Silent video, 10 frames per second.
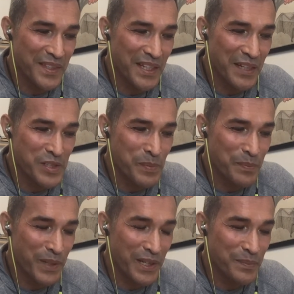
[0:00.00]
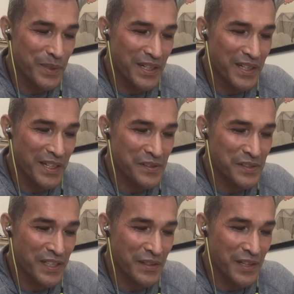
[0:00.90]
I was bit by the bug. I was
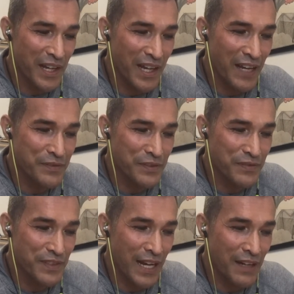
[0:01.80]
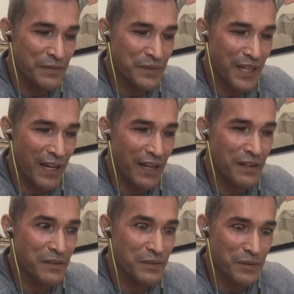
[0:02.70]
like, okay, I have to,
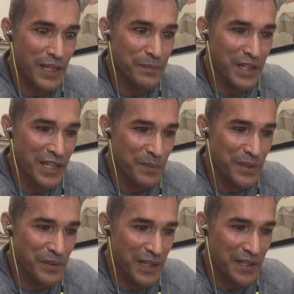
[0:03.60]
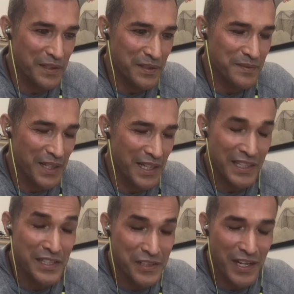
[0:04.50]
how do I become a director? At
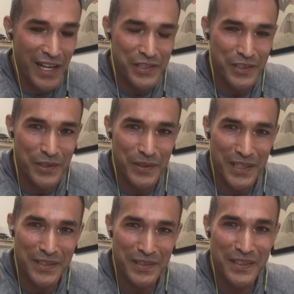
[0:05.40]
least an action director.